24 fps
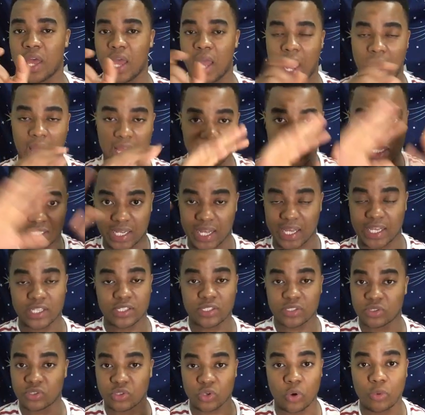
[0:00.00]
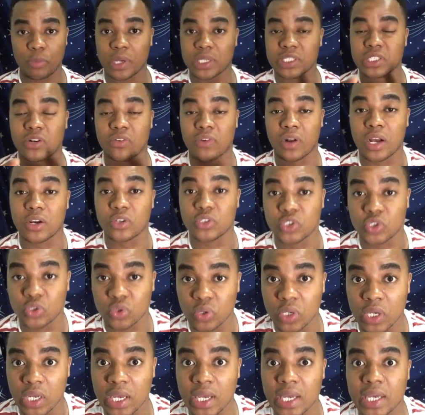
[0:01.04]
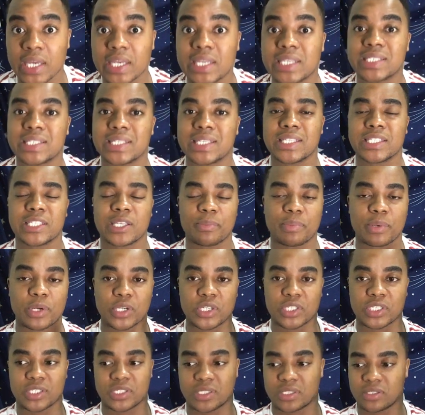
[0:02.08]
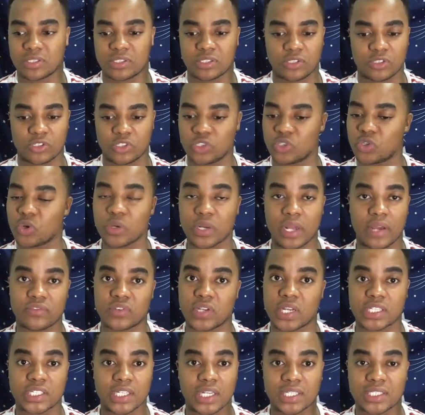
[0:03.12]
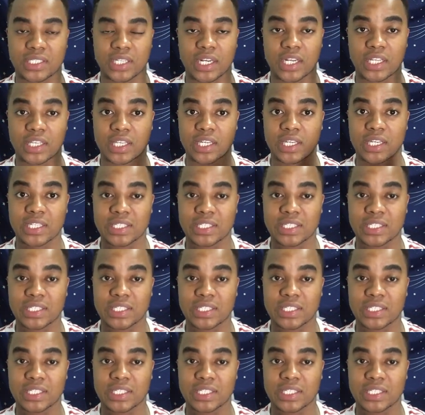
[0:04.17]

and there's like so much around you is easier, because you don't have to adjust anything.